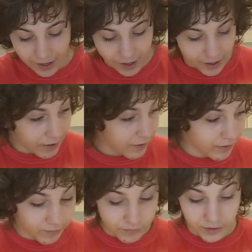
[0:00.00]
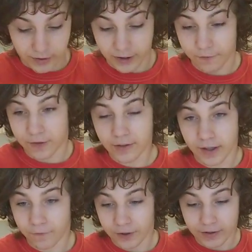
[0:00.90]
And
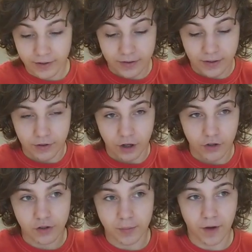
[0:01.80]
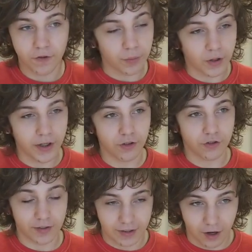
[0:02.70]
if the disc and the nozzle come off, don't worry, you
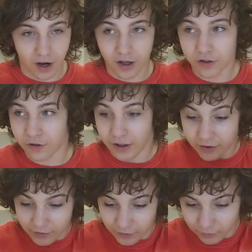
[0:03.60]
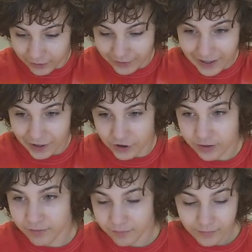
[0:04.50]
just need a hot glue gun to reattach
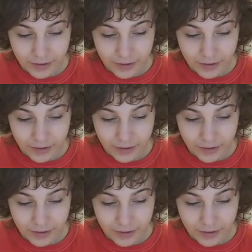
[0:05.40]
it.